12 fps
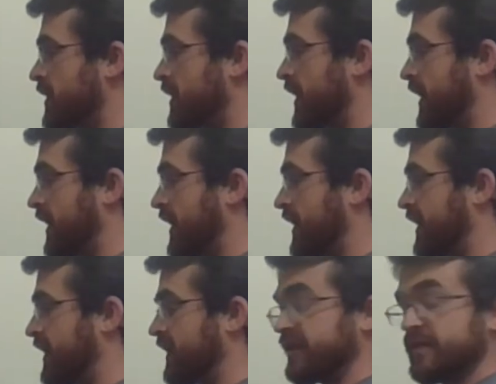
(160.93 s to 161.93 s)

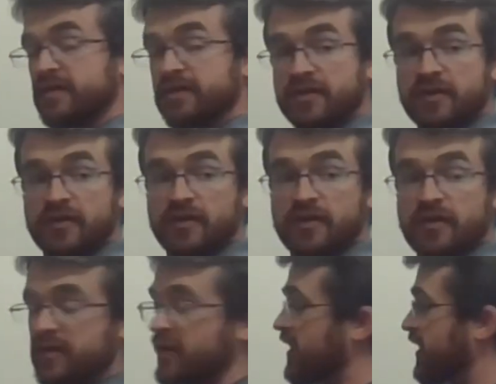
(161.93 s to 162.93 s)
And
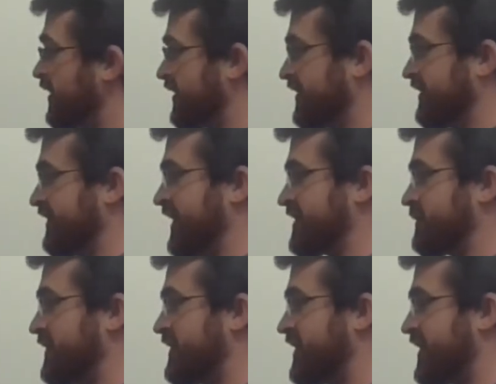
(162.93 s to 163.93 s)
let's
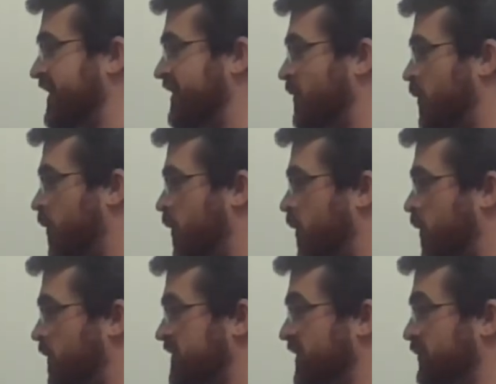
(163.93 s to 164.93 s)
begin.
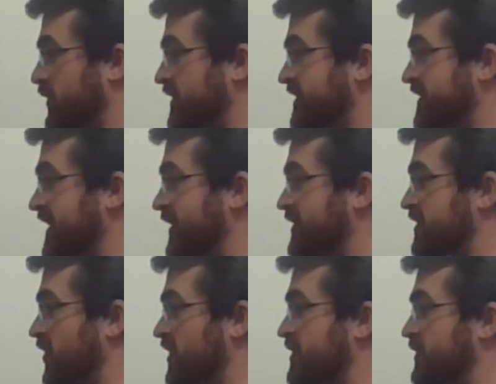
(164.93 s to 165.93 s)
So pressing down as
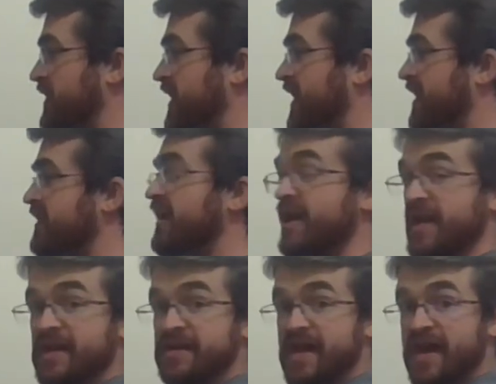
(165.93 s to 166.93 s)
hard as you can.
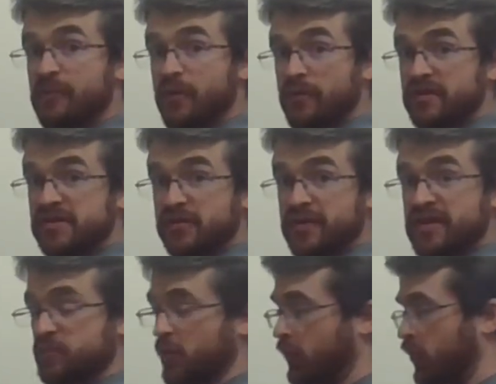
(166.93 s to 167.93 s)
Now what we're doing is
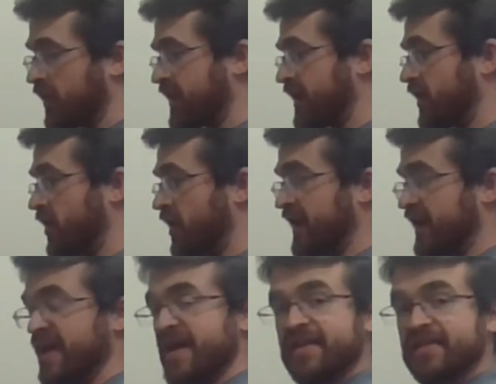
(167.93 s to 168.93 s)
we're working
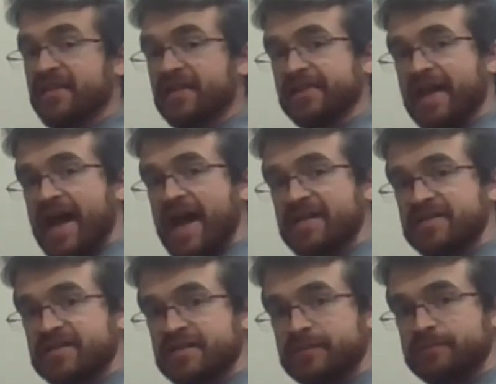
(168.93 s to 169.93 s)
on the
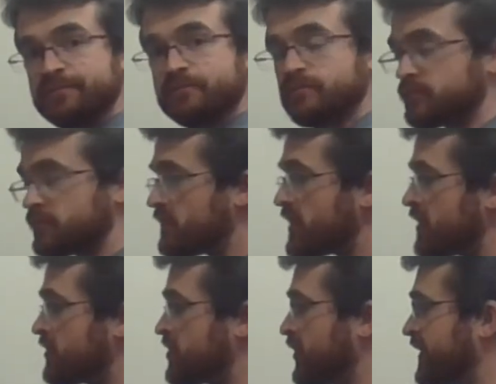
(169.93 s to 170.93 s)
lats
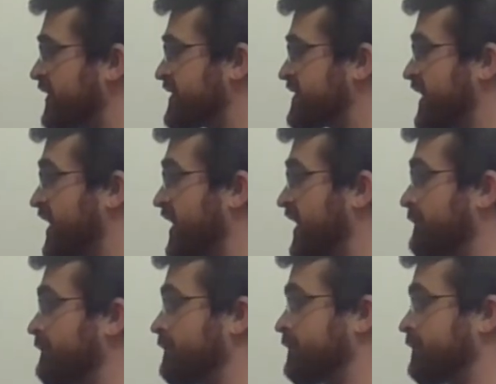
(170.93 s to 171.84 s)
during this time.